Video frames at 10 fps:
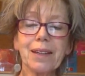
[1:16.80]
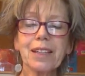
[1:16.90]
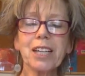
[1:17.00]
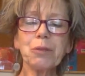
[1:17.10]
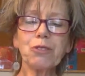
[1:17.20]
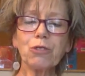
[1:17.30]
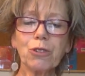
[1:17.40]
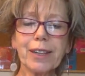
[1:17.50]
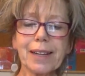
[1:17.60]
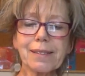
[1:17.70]
"Come on,
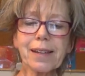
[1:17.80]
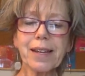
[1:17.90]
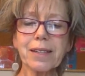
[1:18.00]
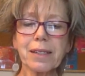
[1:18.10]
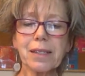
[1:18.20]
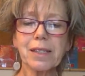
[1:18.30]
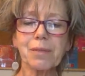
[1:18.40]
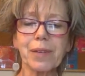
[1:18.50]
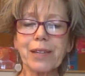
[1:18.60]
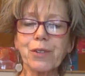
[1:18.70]
Rory," I said,
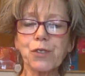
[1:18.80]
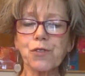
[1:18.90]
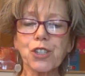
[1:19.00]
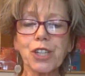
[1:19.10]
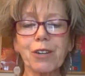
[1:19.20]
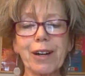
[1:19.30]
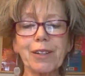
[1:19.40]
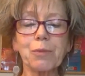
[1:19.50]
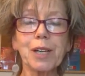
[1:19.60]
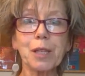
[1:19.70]
but he was fishing
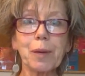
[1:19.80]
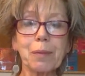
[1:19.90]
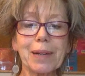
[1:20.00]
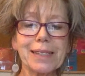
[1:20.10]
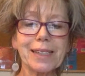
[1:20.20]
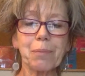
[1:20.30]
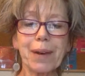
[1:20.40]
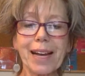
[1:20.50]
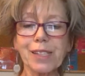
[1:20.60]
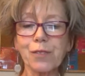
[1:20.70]
around in one of the big plastic
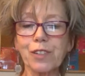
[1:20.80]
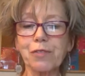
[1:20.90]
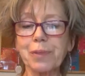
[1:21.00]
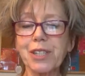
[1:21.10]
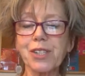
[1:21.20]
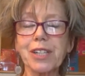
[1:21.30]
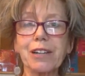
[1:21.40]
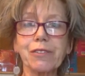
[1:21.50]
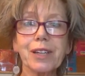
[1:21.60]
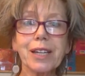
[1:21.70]
bags full of beach
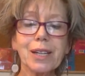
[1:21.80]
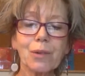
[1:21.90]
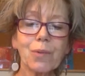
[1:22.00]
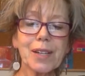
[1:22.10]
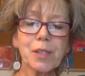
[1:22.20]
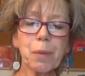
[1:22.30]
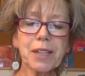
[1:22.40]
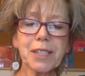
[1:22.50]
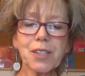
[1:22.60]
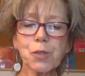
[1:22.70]
stuff. "Where's the
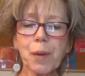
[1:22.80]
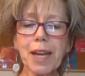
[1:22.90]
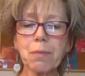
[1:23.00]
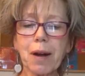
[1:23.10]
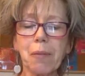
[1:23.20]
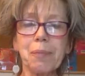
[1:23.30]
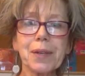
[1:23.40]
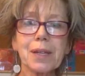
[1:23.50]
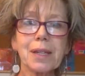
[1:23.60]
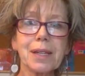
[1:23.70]
bucket and spade, Mum?"
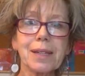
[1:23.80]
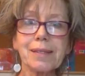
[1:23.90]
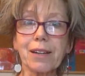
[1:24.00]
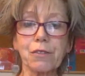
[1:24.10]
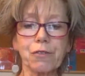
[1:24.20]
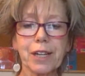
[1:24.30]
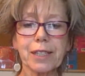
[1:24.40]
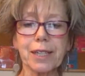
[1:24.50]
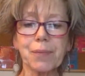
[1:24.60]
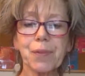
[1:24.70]
He sounded
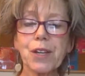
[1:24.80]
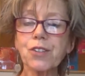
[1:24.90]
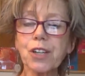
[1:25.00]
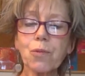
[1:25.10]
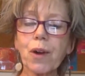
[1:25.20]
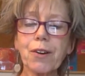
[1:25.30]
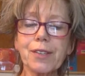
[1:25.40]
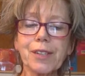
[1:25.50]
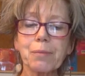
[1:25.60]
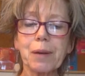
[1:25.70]
frantic. "Don't worry,"
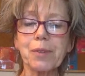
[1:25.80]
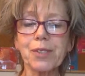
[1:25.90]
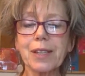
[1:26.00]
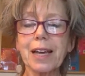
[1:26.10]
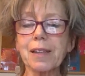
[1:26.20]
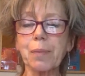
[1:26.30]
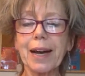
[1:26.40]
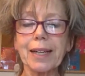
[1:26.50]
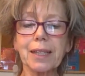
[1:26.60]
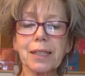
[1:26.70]
said Mum, "it's in the other
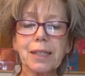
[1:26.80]
bag."